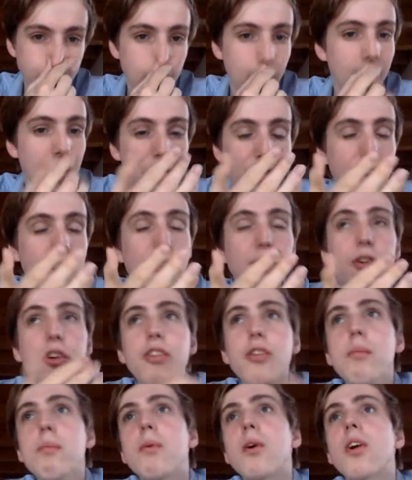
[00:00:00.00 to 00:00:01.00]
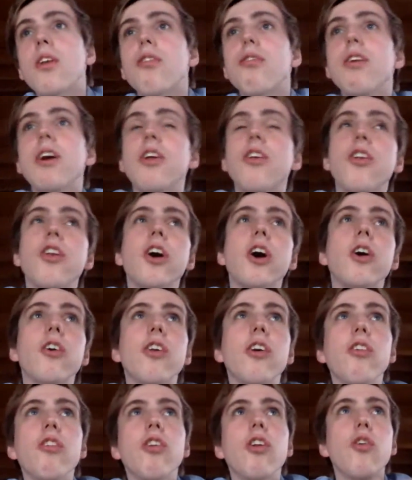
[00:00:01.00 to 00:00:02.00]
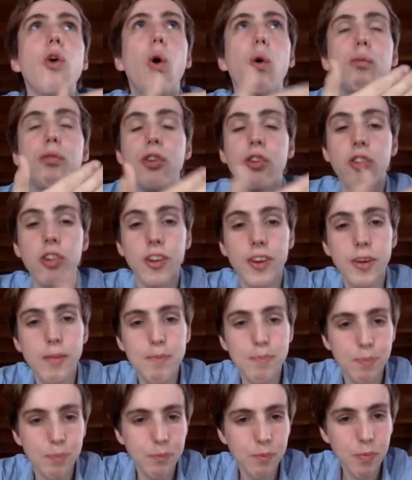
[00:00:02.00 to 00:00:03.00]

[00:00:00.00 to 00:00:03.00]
I think the first important thing to note is that obviously,